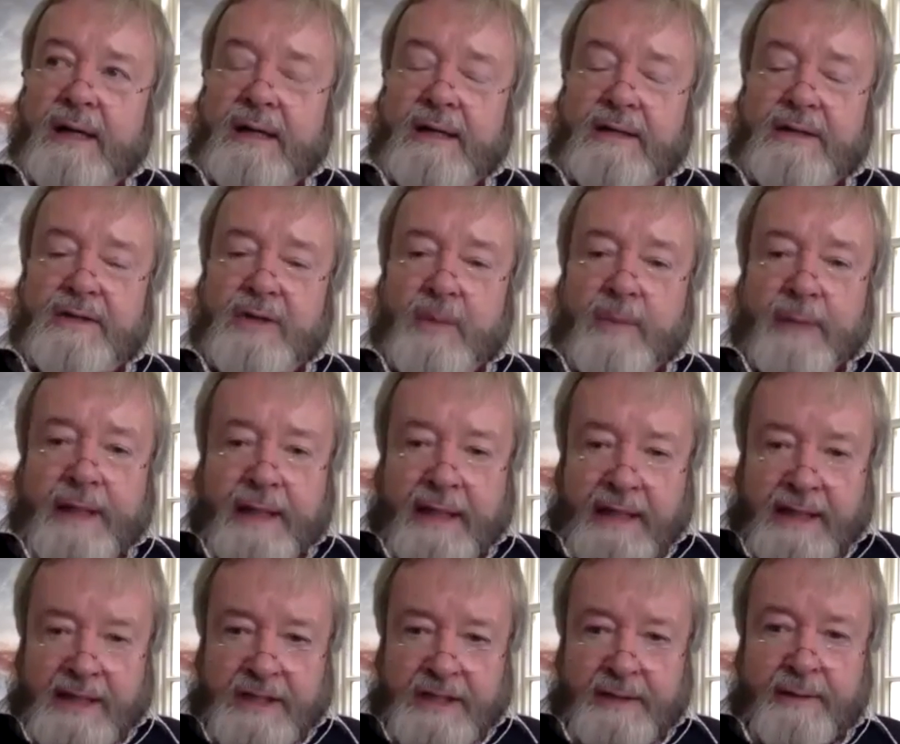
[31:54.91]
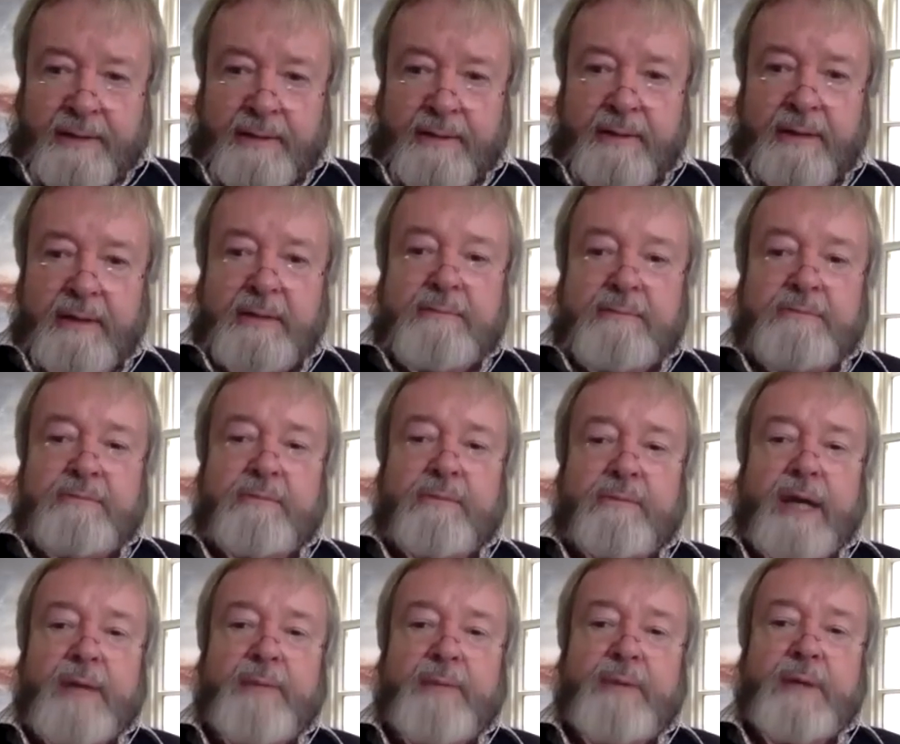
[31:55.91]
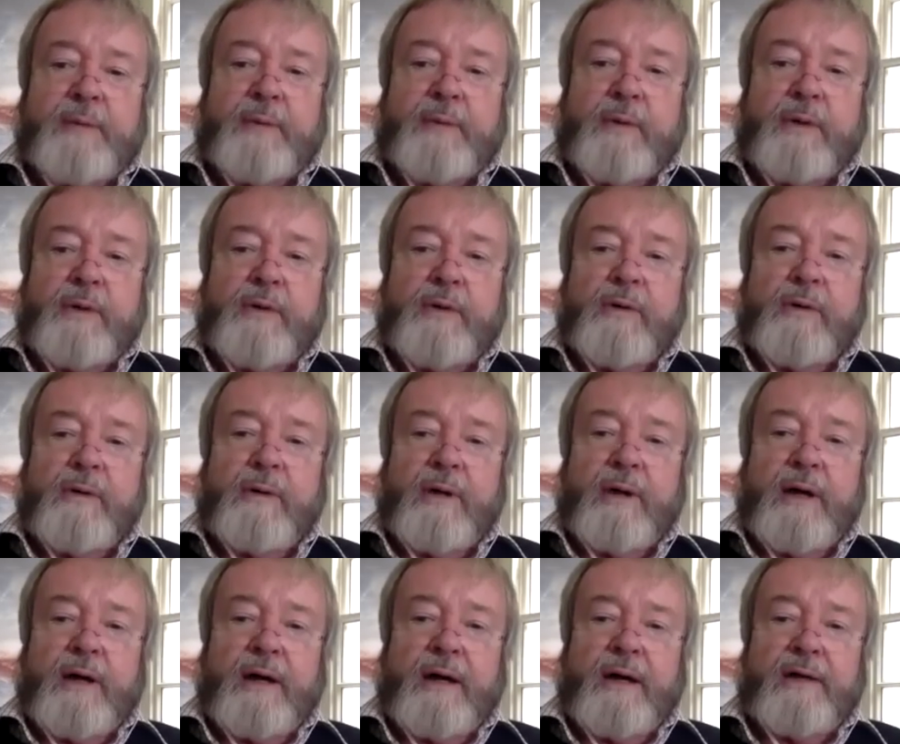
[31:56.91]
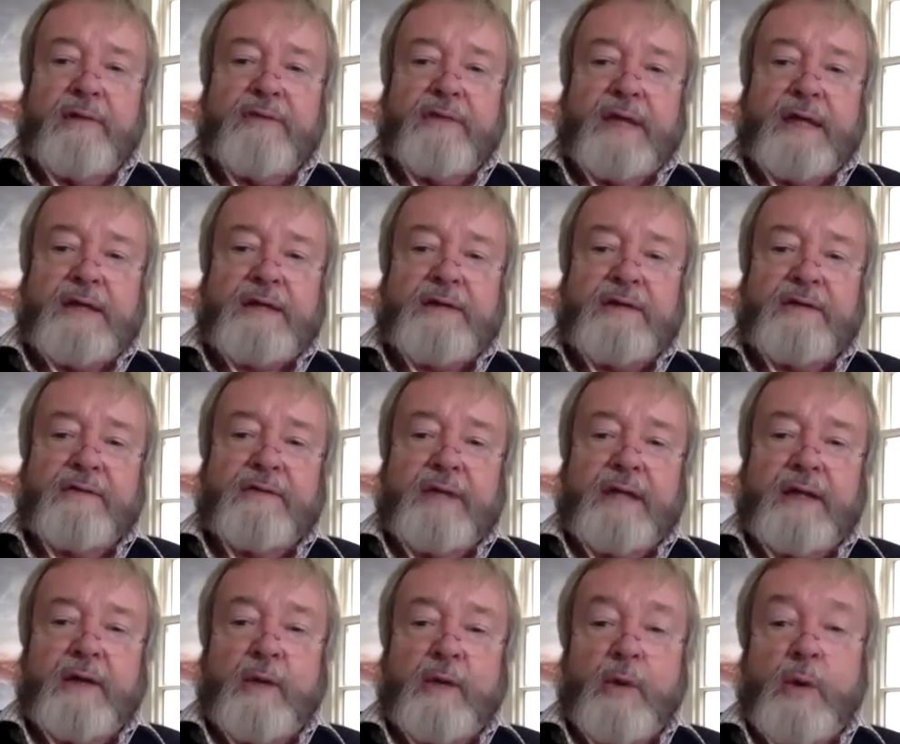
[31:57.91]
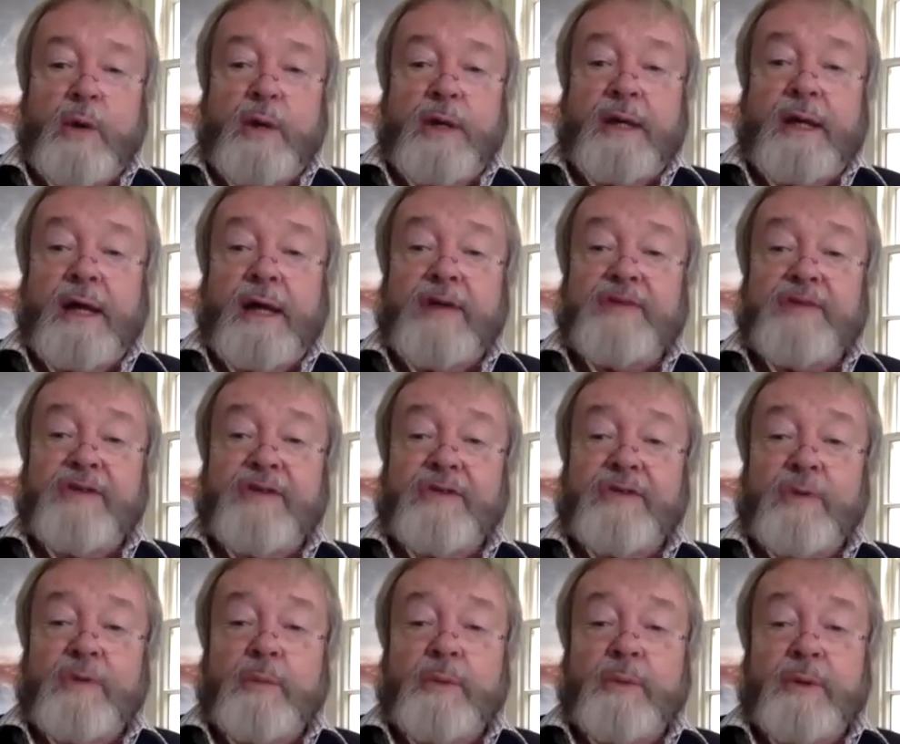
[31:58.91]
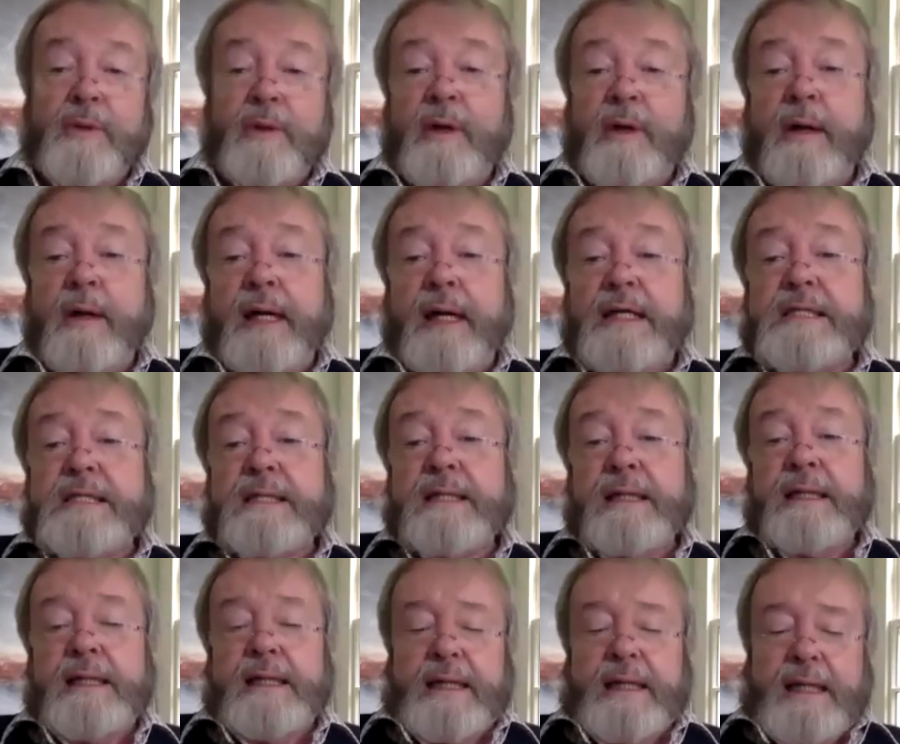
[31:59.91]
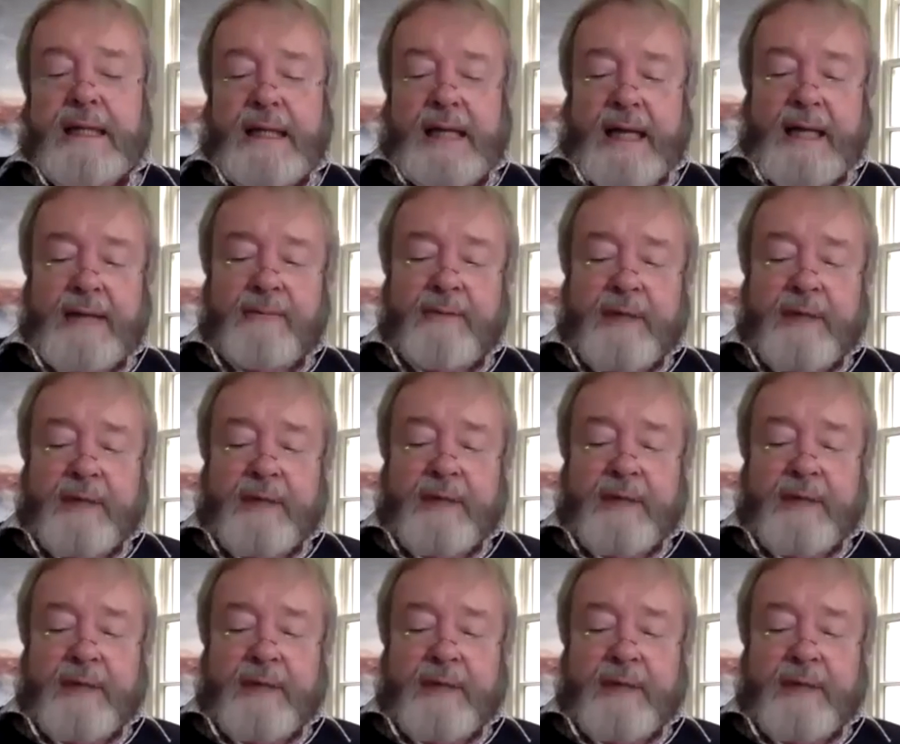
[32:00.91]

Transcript: domination by people who are effectively organizers or bureaucrats. And we see